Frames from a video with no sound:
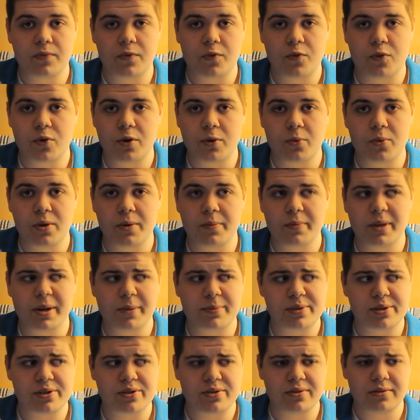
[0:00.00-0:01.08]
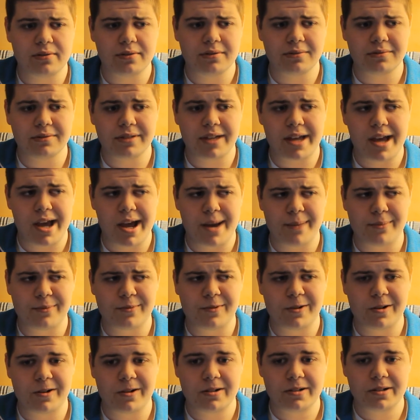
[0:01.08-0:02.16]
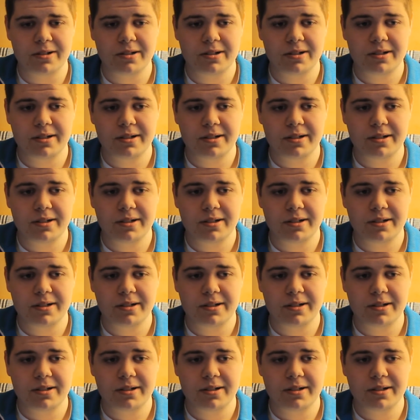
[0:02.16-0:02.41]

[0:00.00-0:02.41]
41 megapixel camera